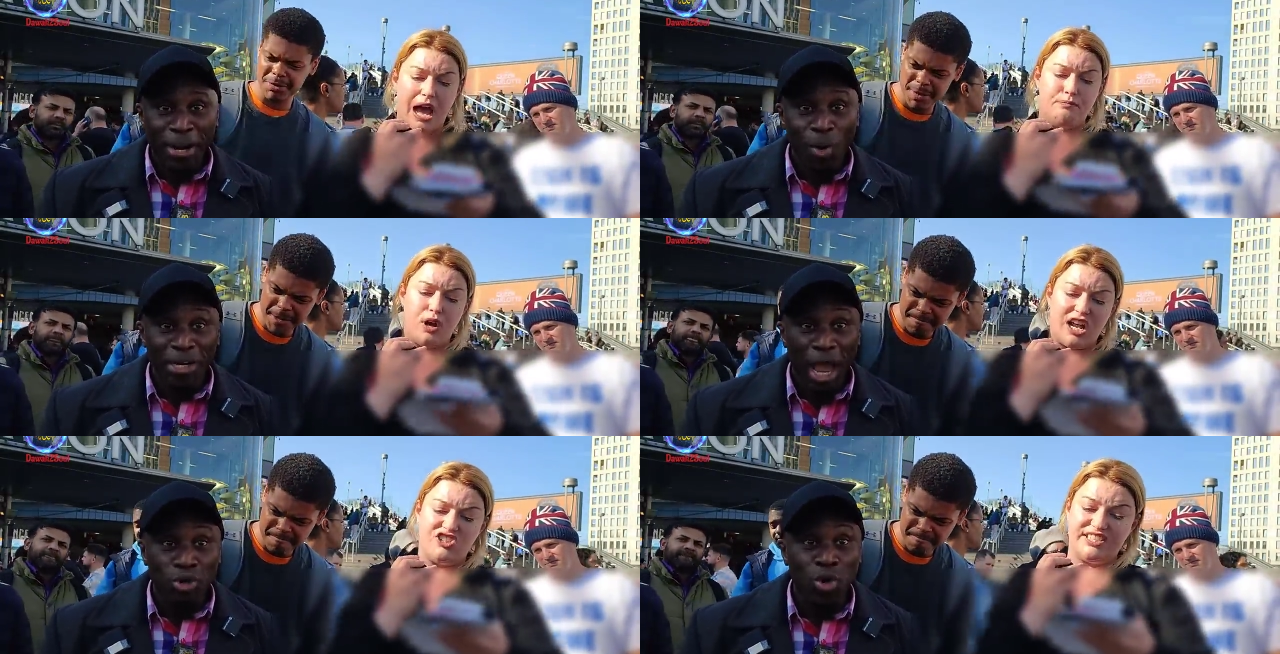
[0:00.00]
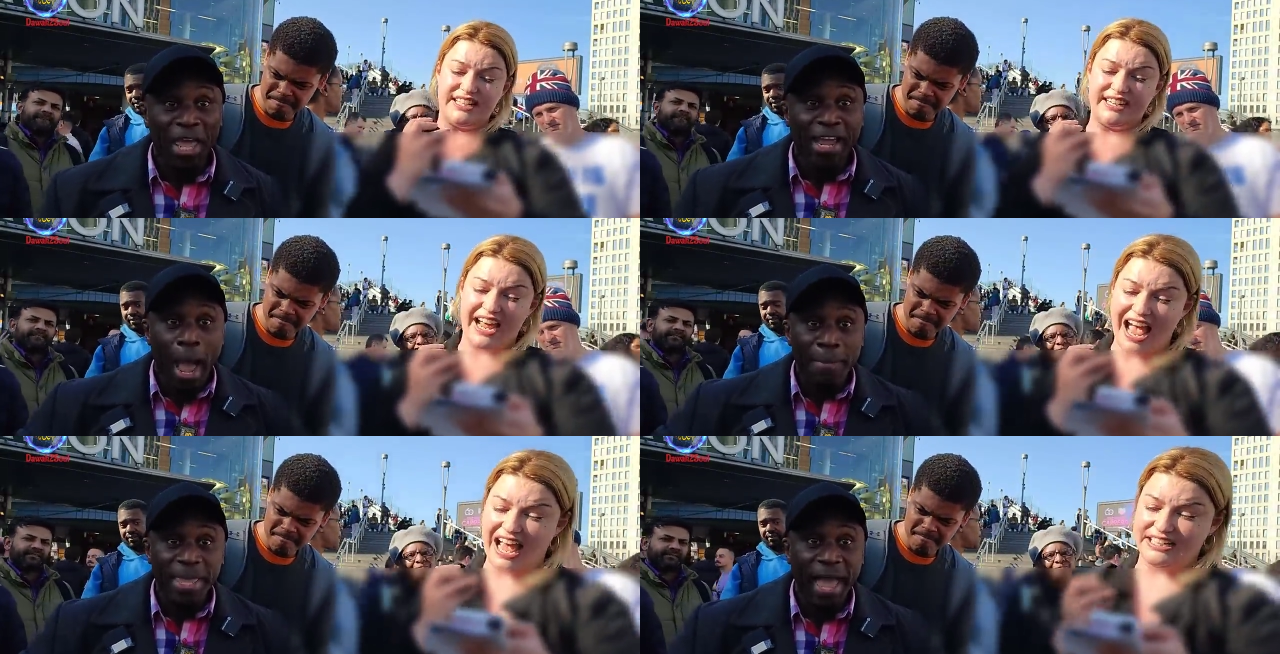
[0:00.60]
Speaker 1: they, what they do, they
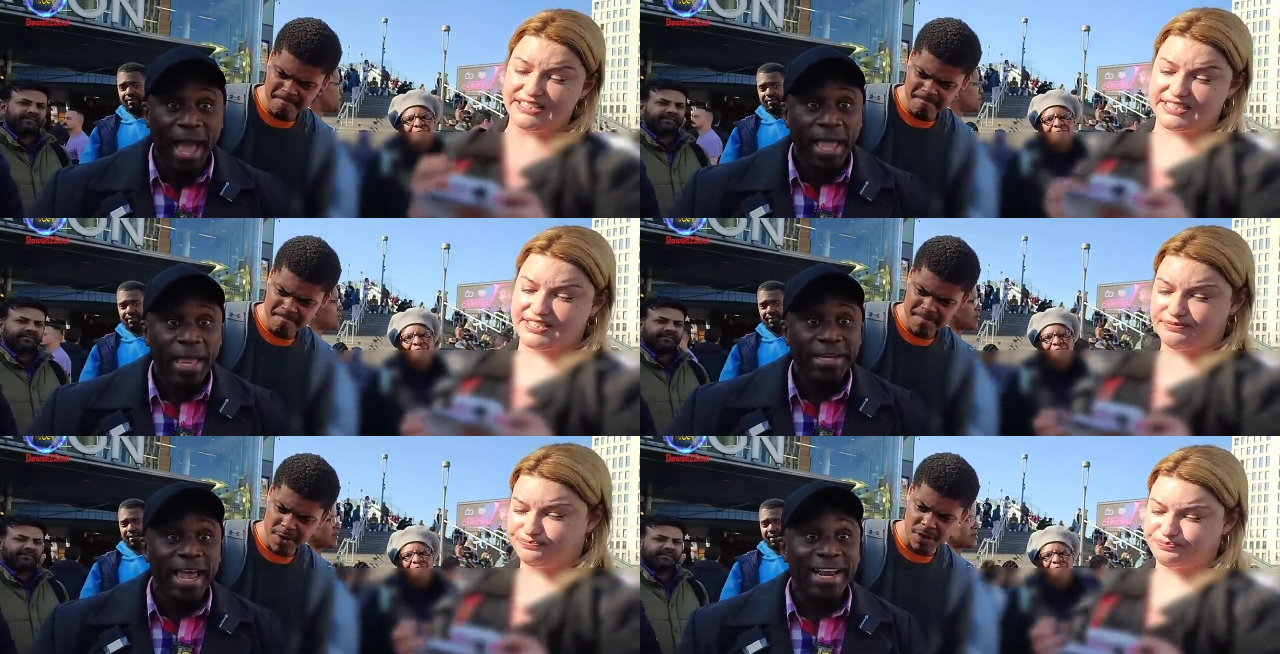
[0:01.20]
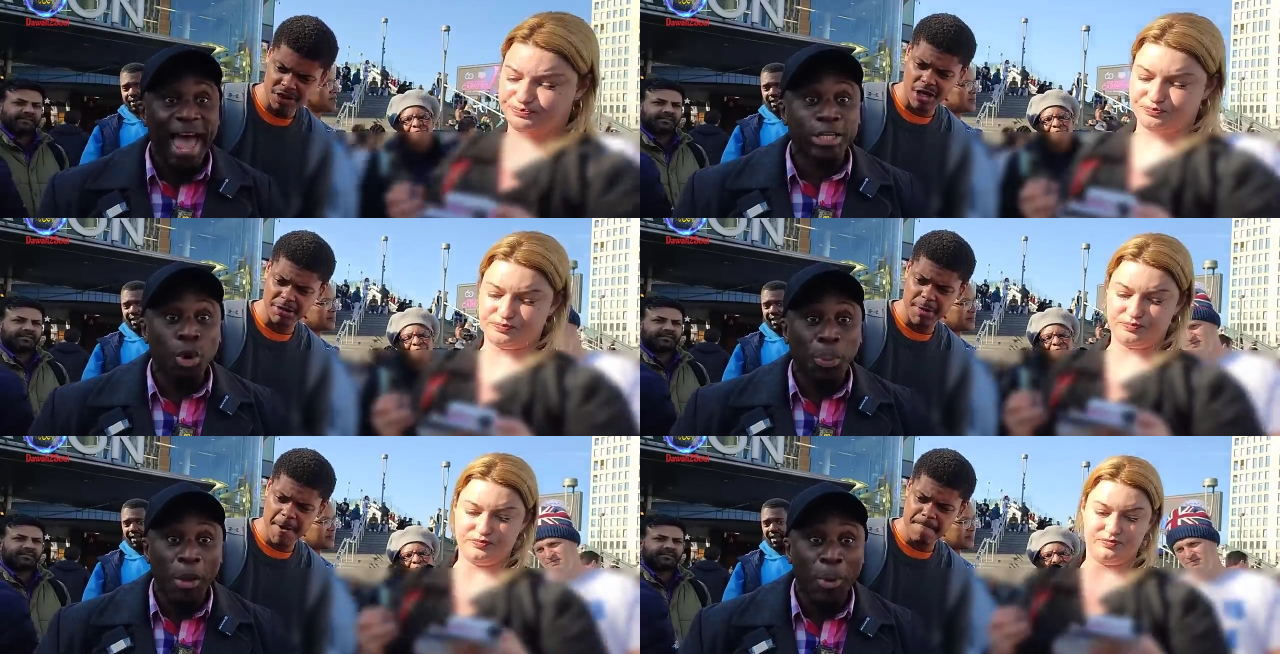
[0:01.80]
come here, they lie
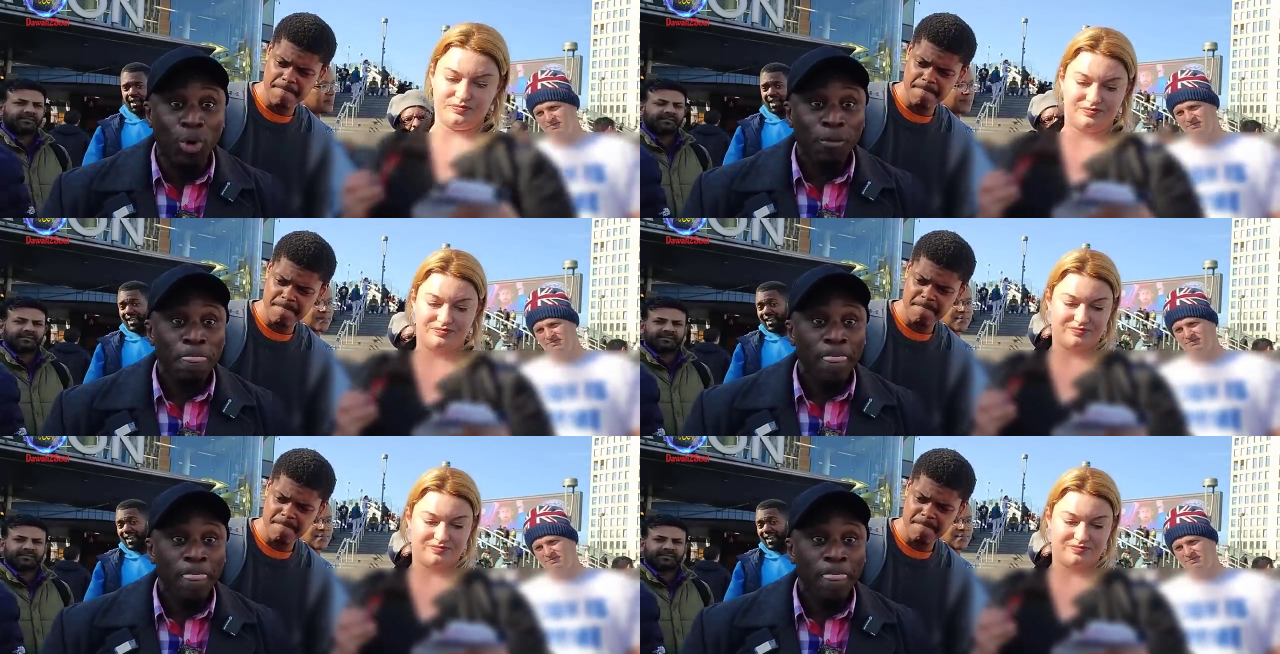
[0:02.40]
to people,